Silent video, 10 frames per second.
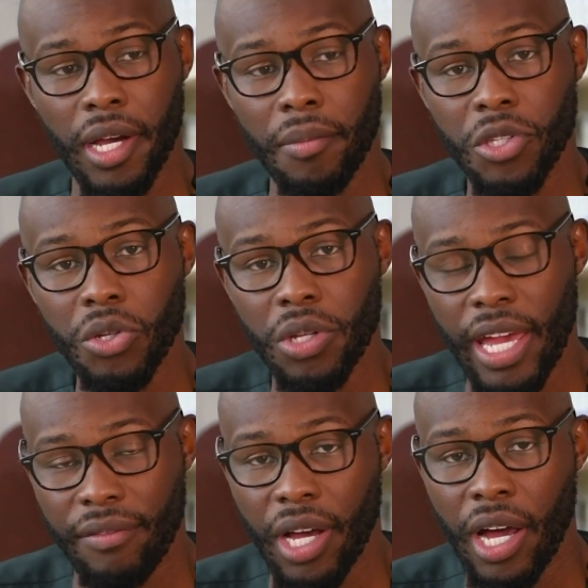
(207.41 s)
You could
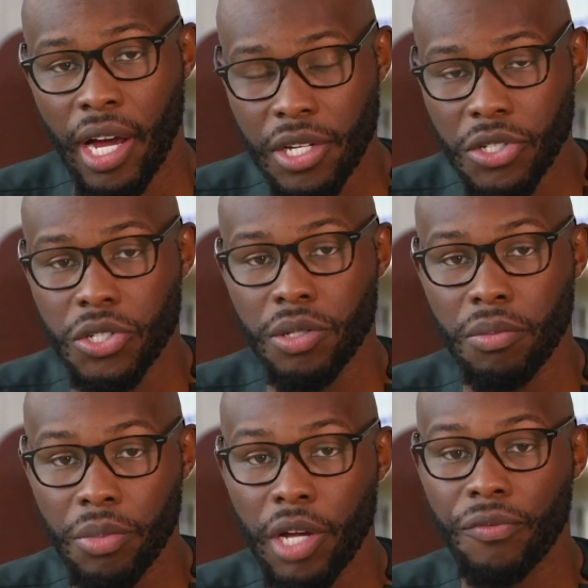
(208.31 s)
have a hunch,
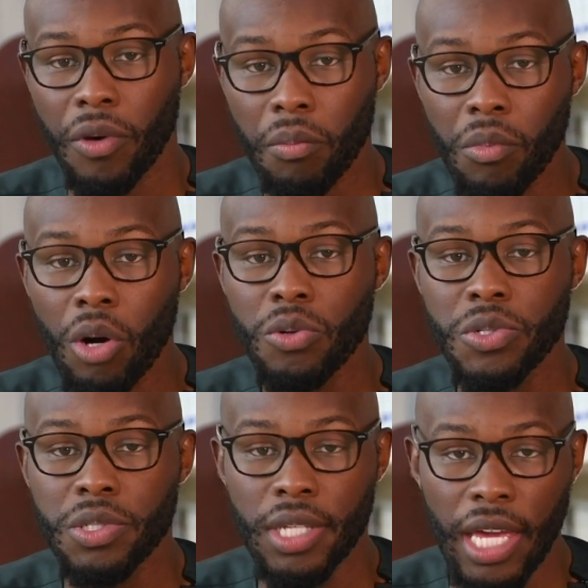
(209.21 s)
but for
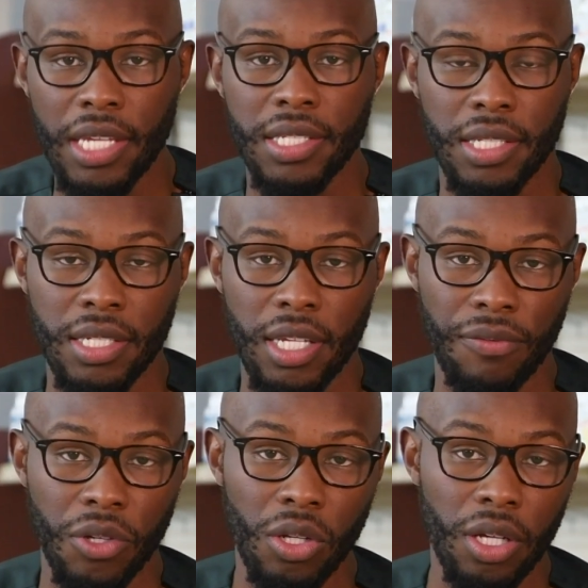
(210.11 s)
most cases, if
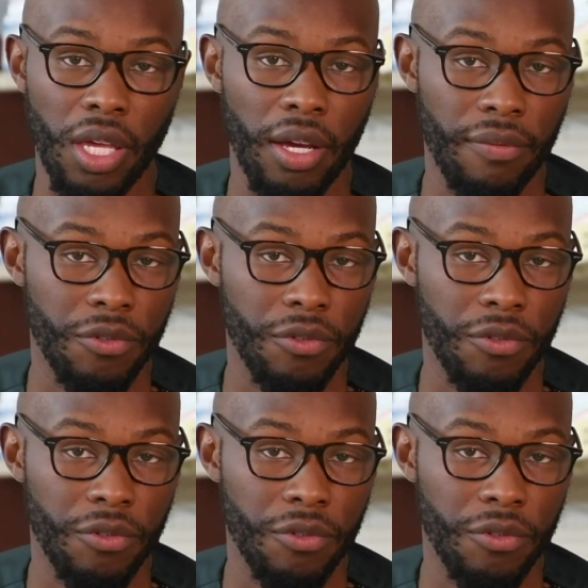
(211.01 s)
you're looking